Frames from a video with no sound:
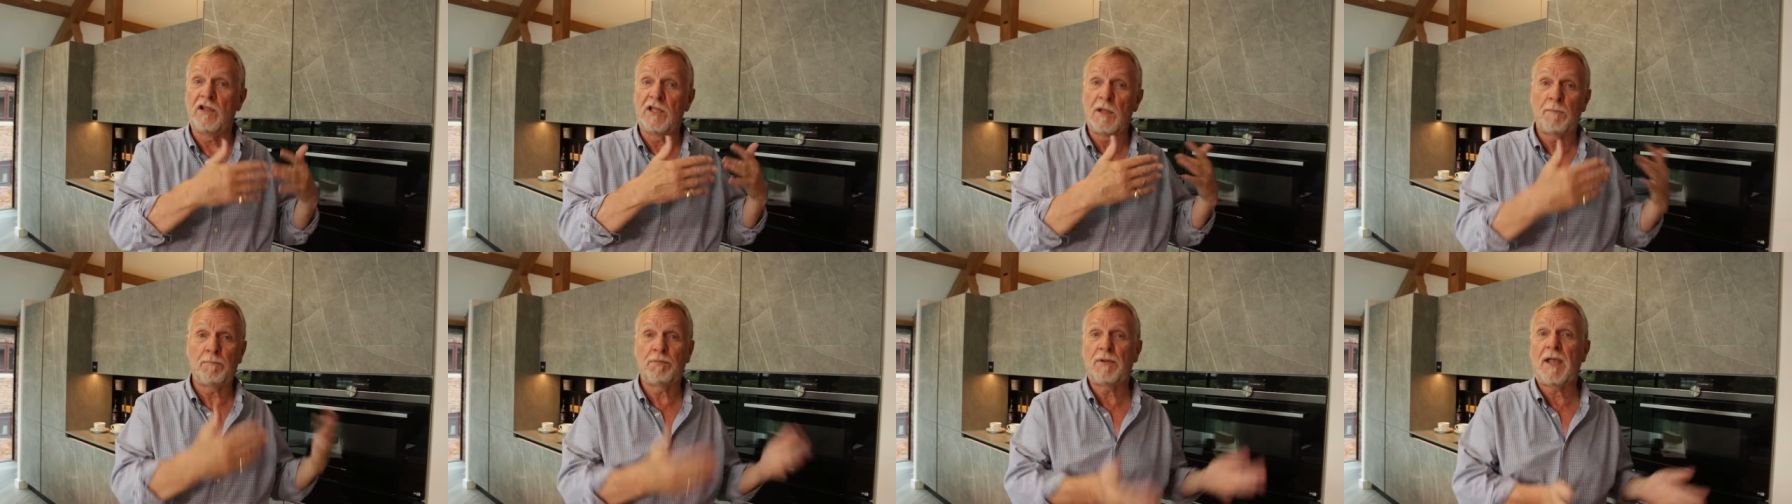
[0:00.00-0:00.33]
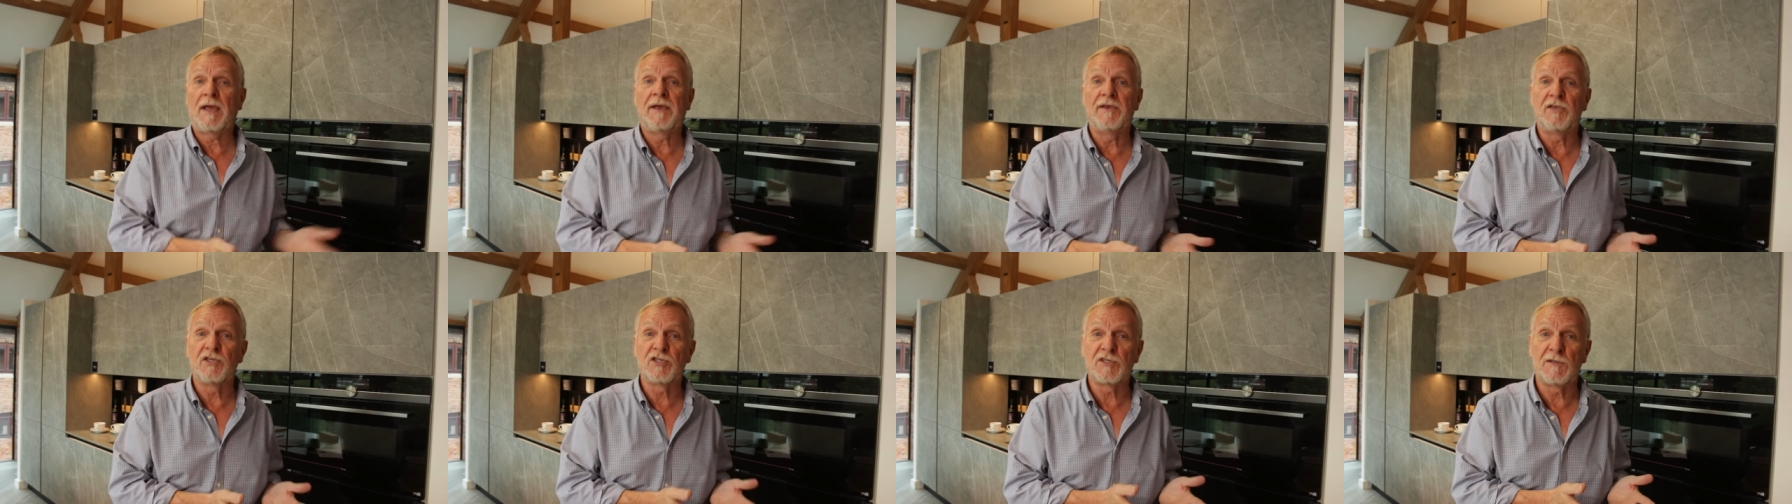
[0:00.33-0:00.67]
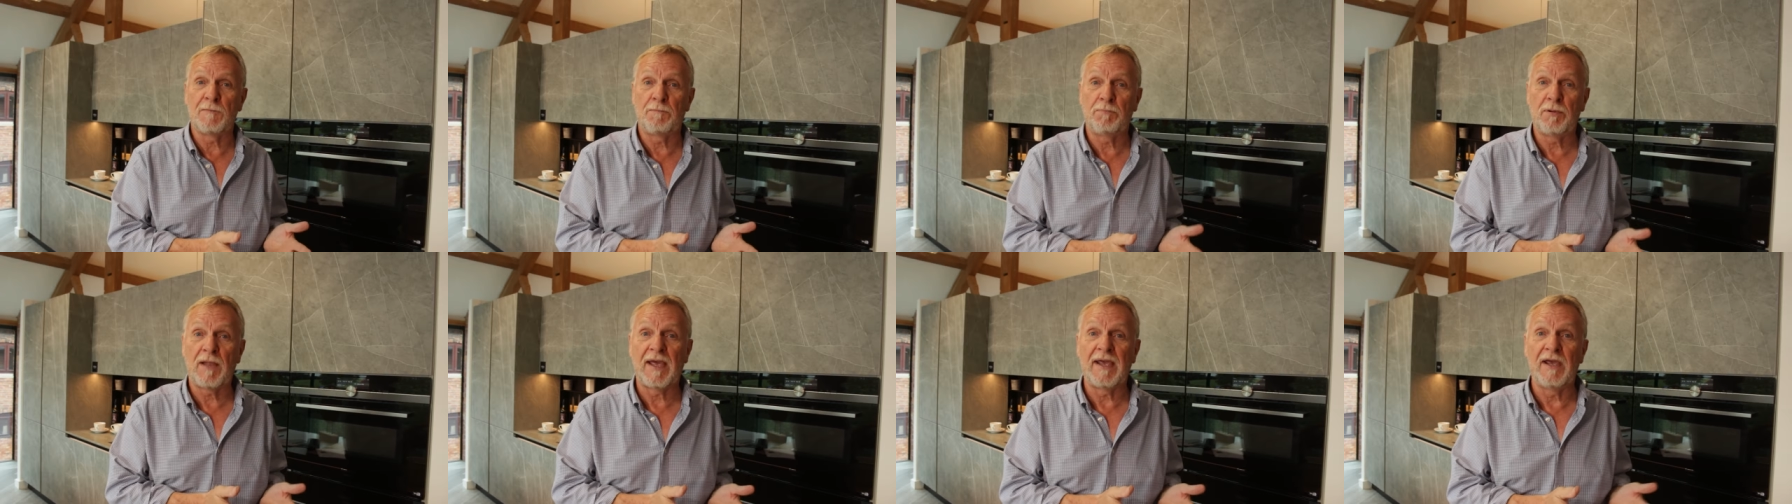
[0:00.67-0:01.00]
an appliance
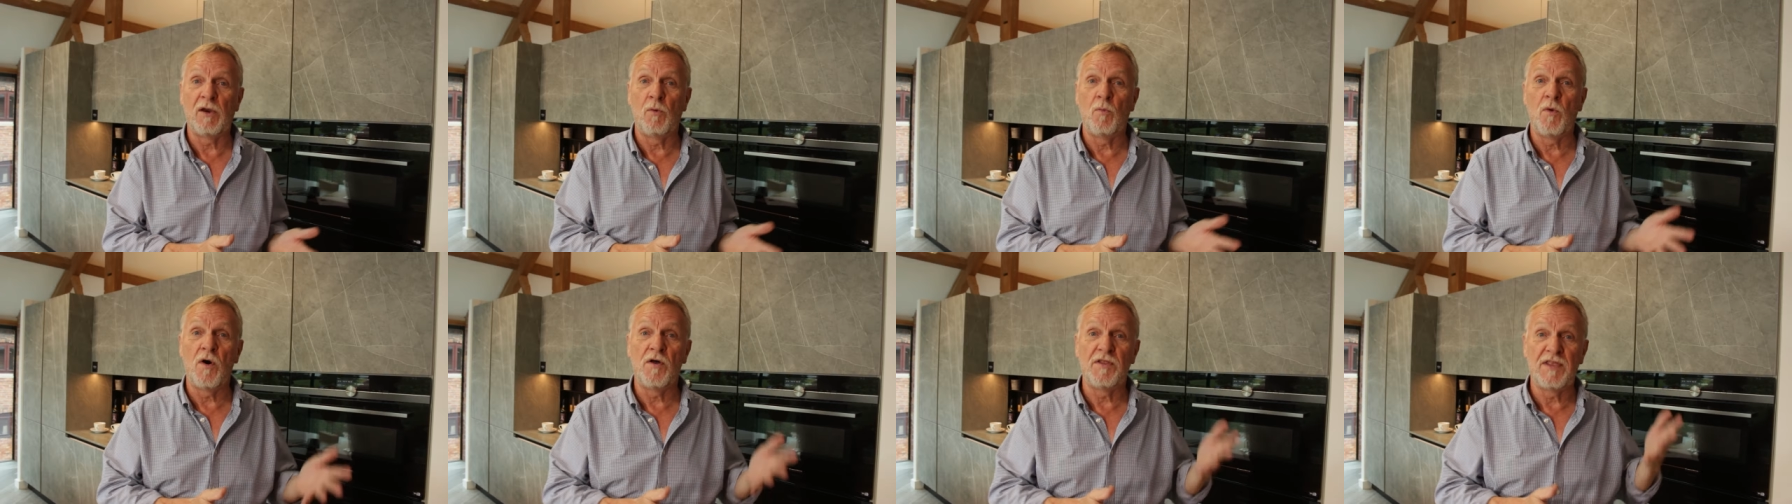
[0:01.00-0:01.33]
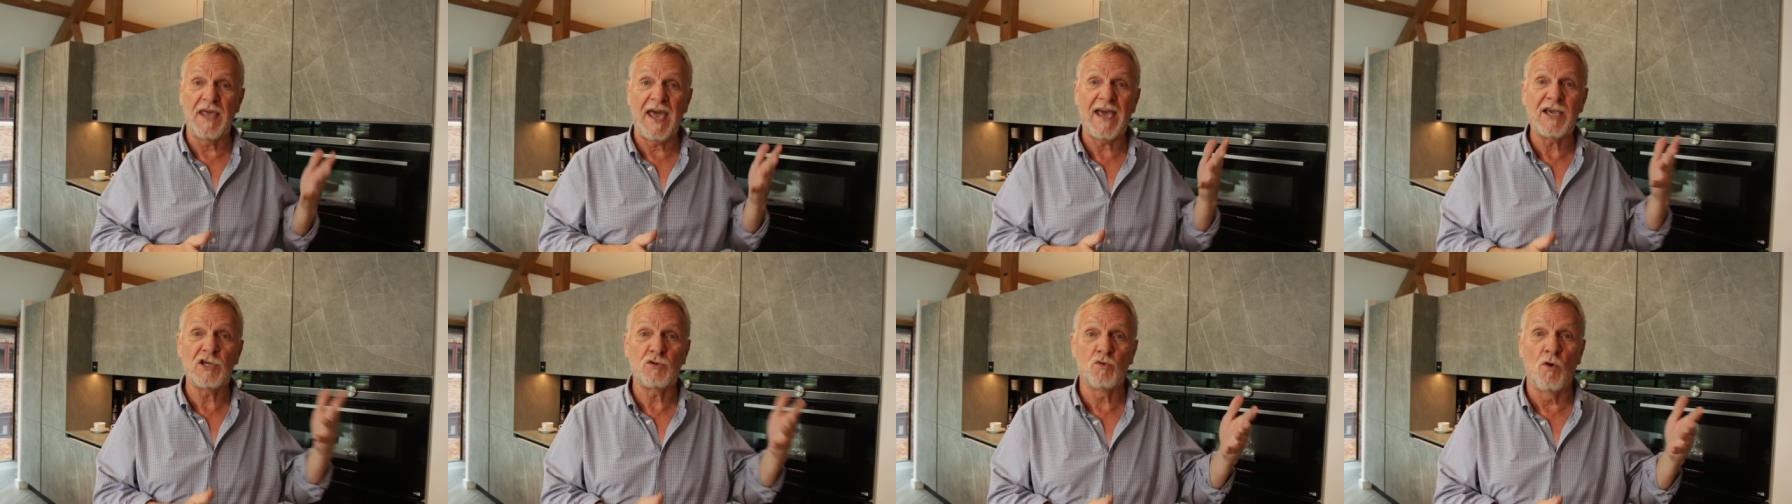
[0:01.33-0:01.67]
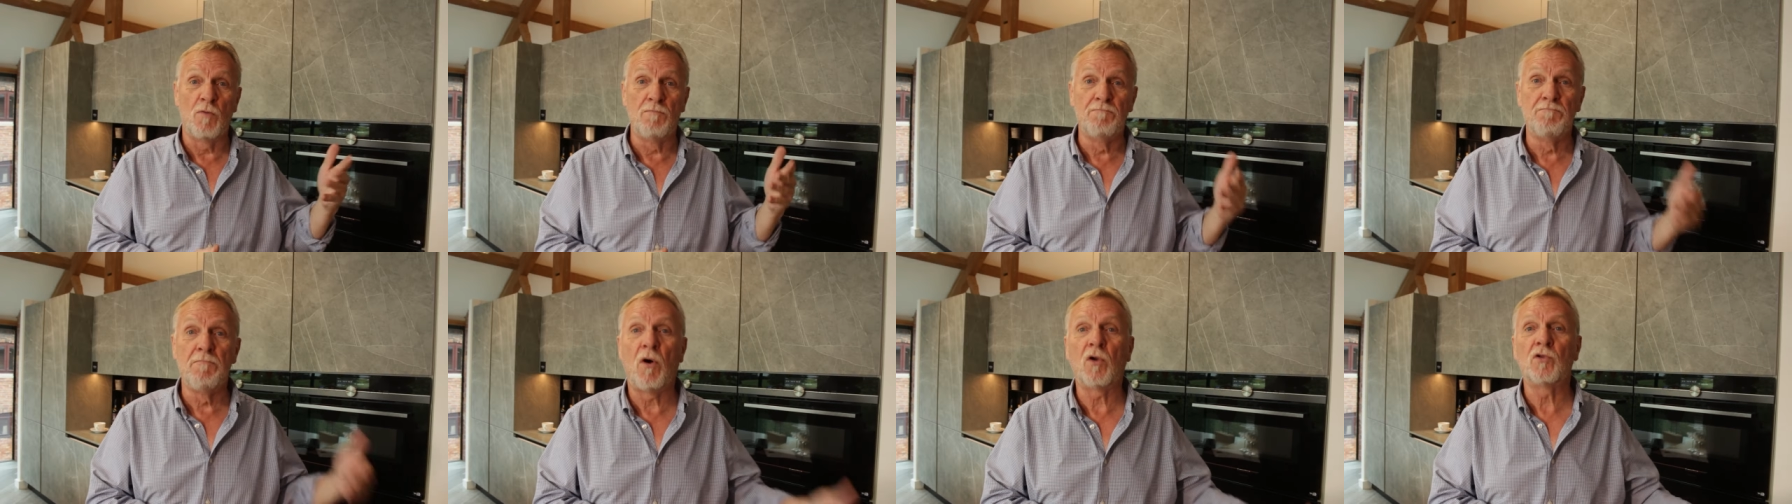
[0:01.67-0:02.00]
supplier where the
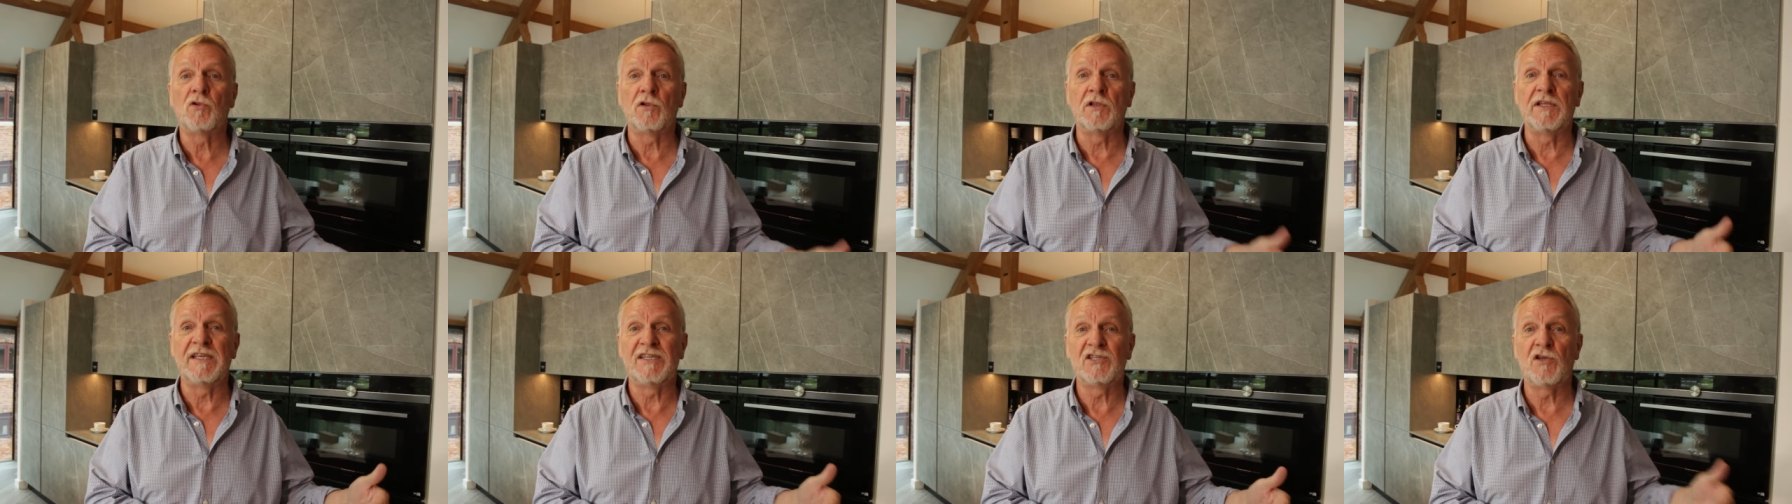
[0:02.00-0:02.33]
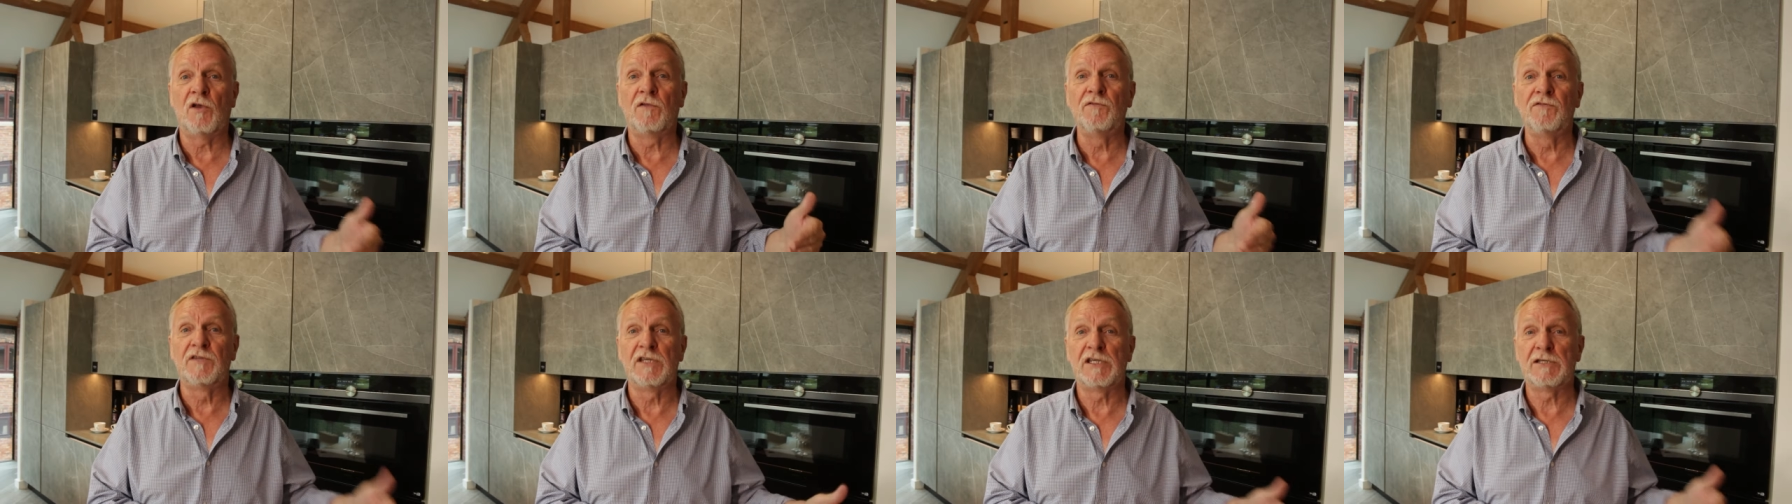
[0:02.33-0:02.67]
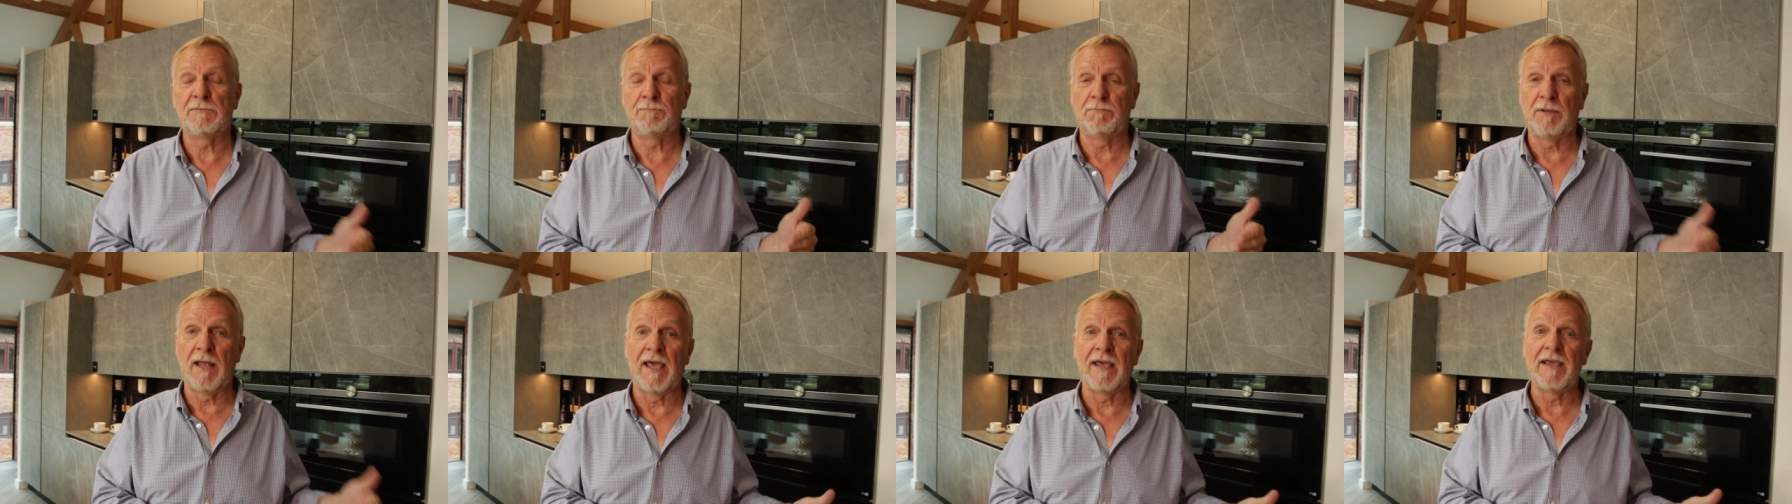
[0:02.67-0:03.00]
actual model is on
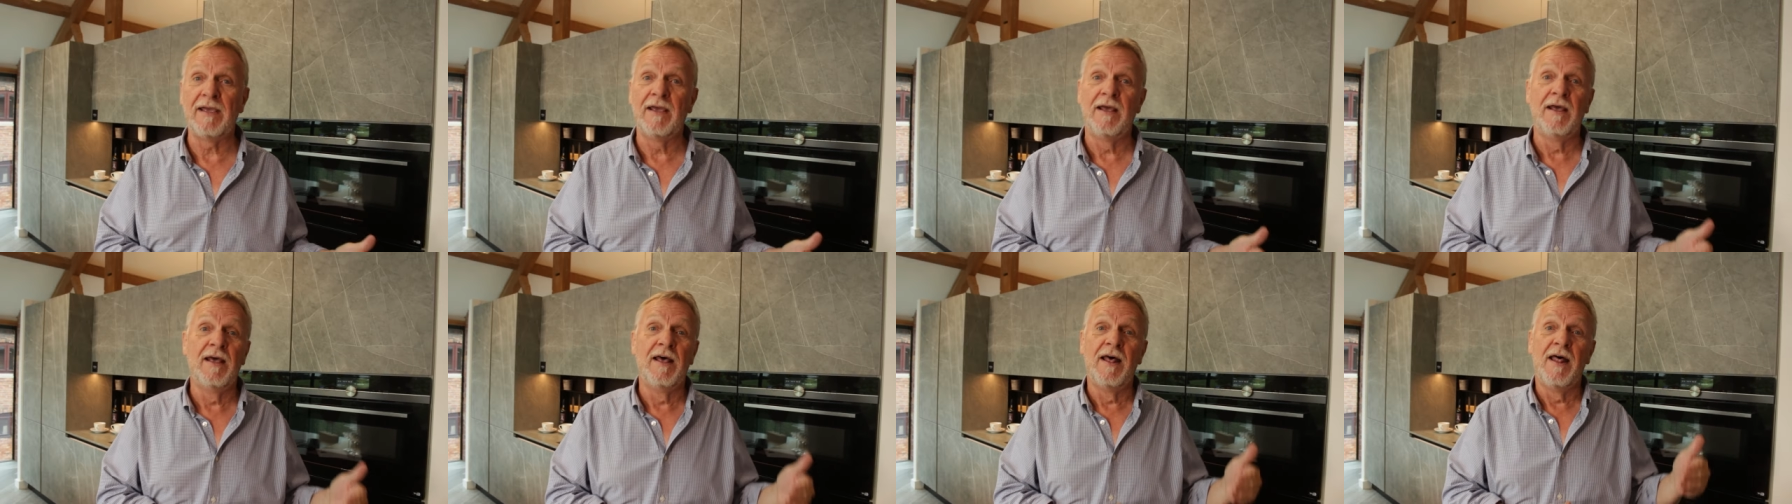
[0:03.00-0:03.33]
display,